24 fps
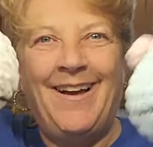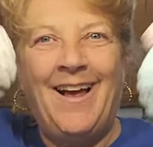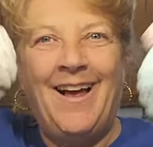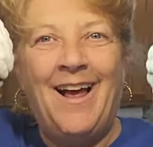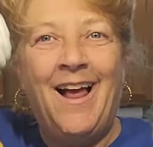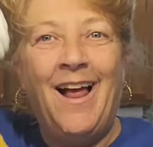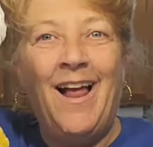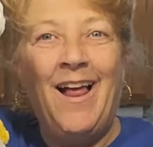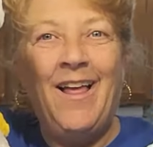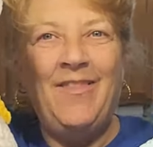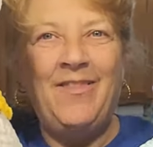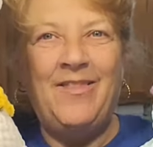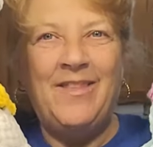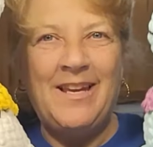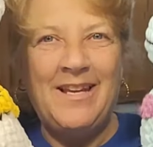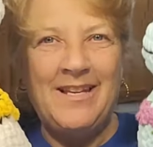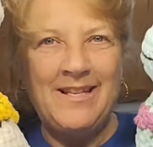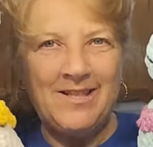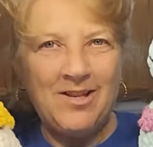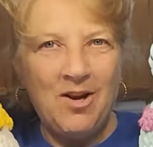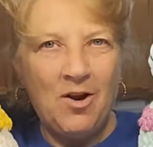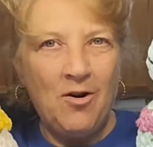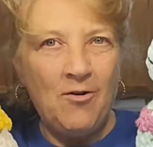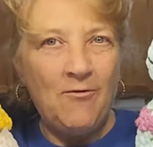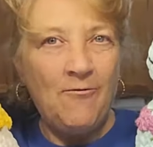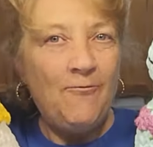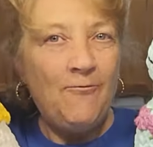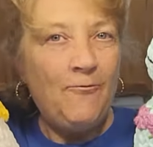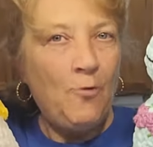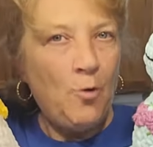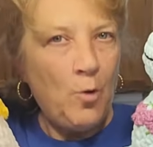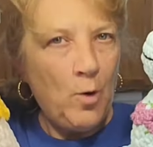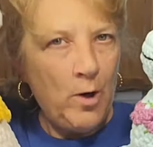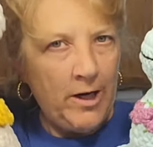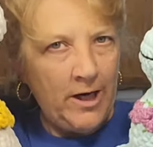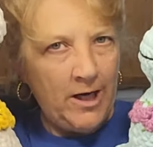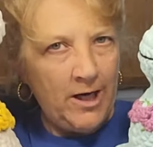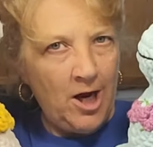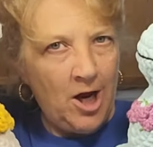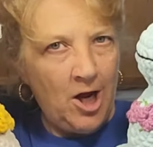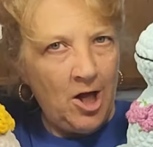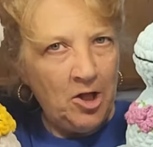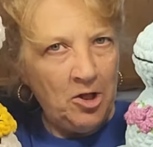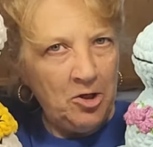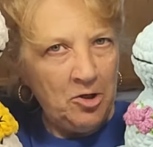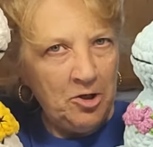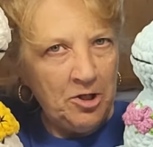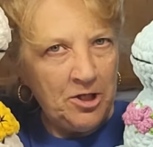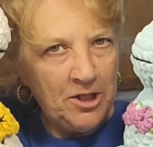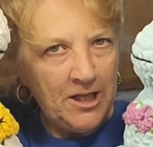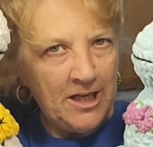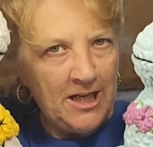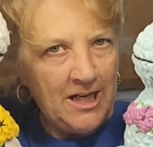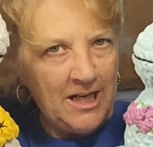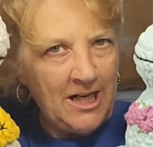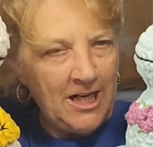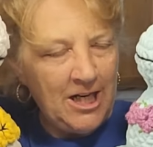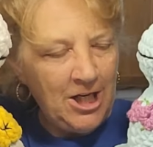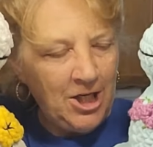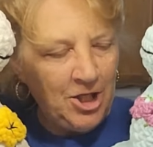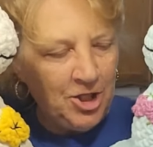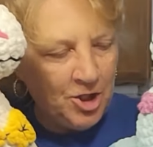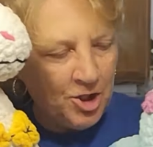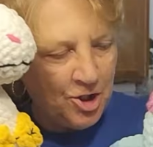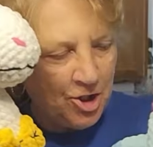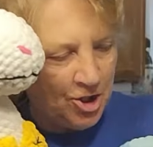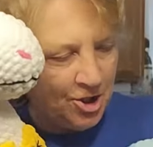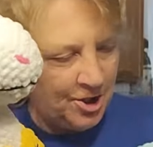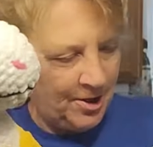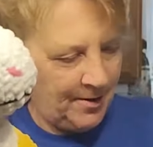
And these are $40 each.